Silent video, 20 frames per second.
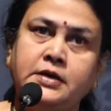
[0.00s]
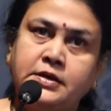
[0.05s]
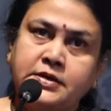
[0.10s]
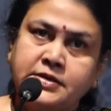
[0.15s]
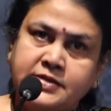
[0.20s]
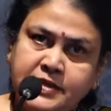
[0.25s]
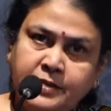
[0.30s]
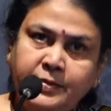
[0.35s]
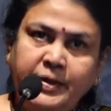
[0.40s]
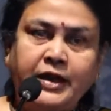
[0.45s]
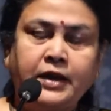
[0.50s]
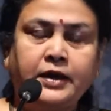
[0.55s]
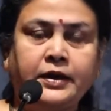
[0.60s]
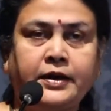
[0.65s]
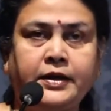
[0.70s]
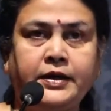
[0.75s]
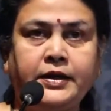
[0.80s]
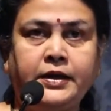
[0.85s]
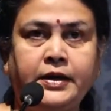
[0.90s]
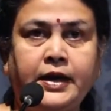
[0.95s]

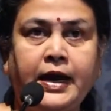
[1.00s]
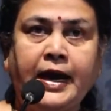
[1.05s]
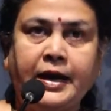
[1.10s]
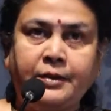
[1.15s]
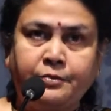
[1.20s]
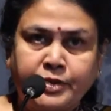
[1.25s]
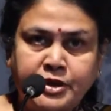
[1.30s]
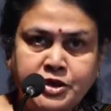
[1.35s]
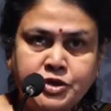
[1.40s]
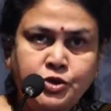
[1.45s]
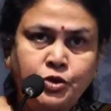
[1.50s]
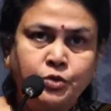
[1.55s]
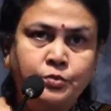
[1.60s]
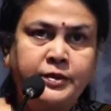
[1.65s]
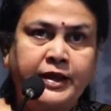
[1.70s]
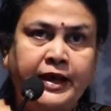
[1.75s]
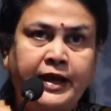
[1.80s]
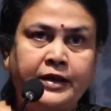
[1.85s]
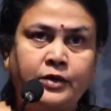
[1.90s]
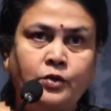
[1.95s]
Similarly, I
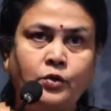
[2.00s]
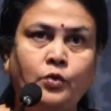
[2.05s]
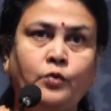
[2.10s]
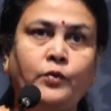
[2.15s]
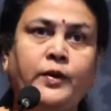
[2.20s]
presume that